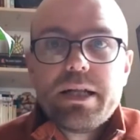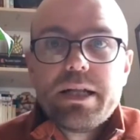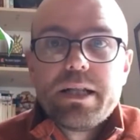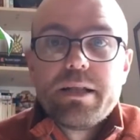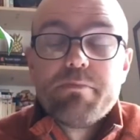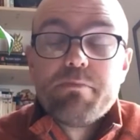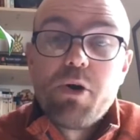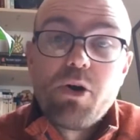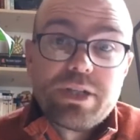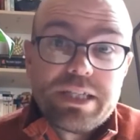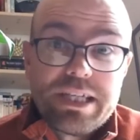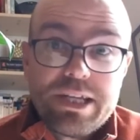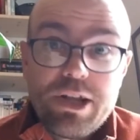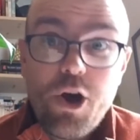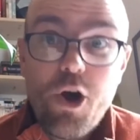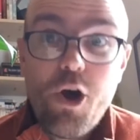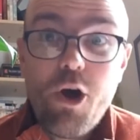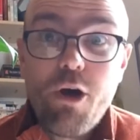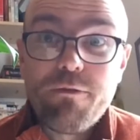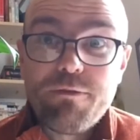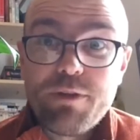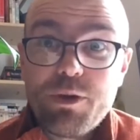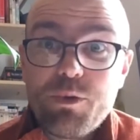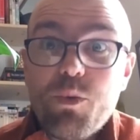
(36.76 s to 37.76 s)
Martyn
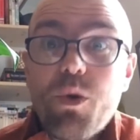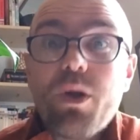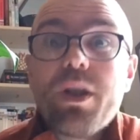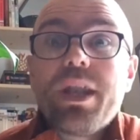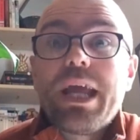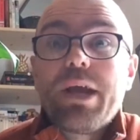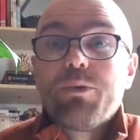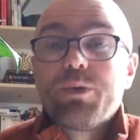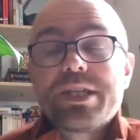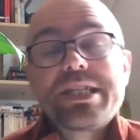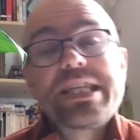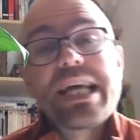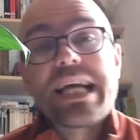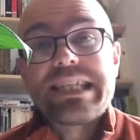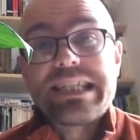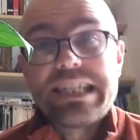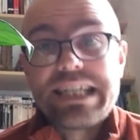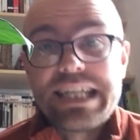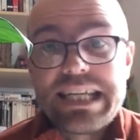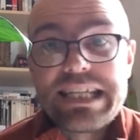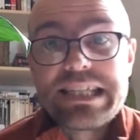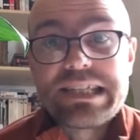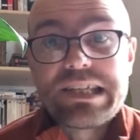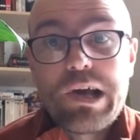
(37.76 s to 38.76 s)
Harvey one day was sat in
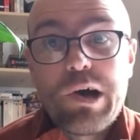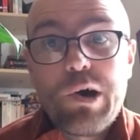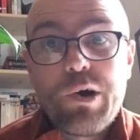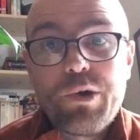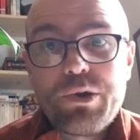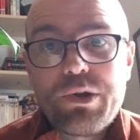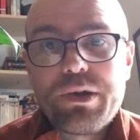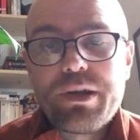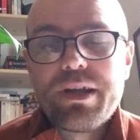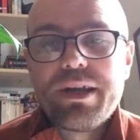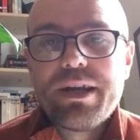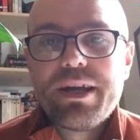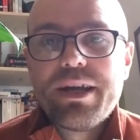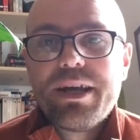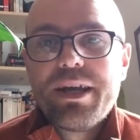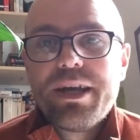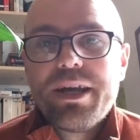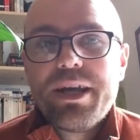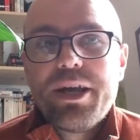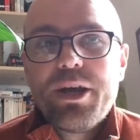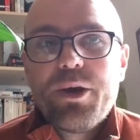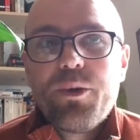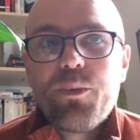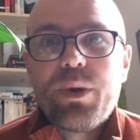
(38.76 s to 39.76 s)
his garden
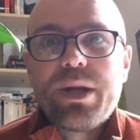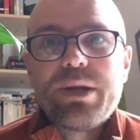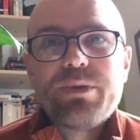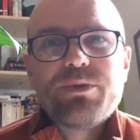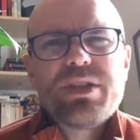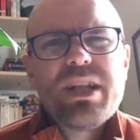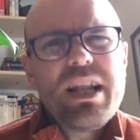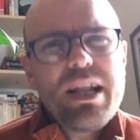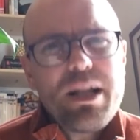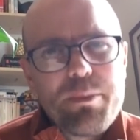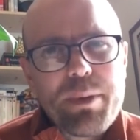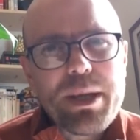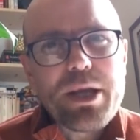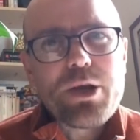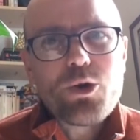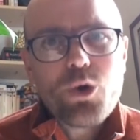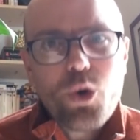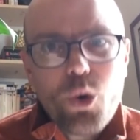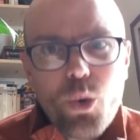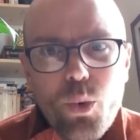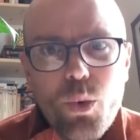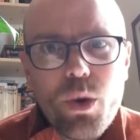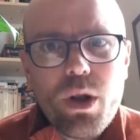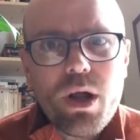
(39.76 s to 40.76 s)
when it was a little bit
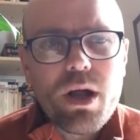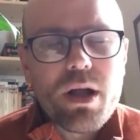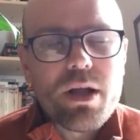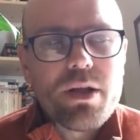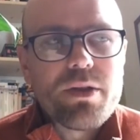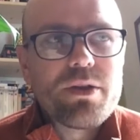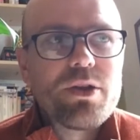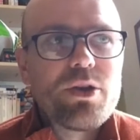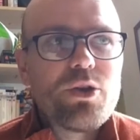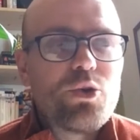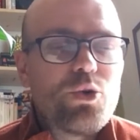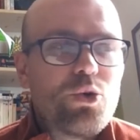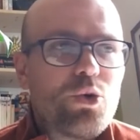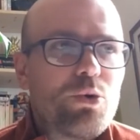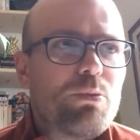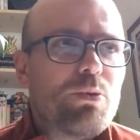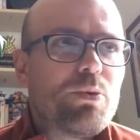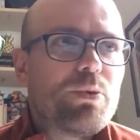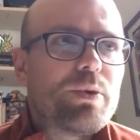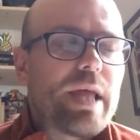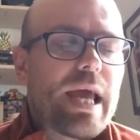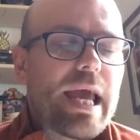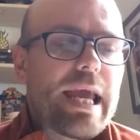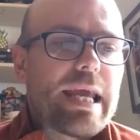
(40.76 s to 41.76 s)
cooler than a normal
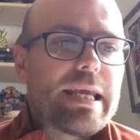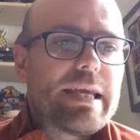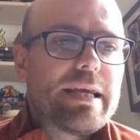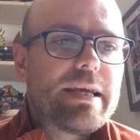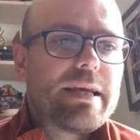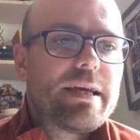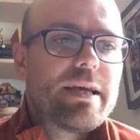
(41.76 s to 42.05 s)
day,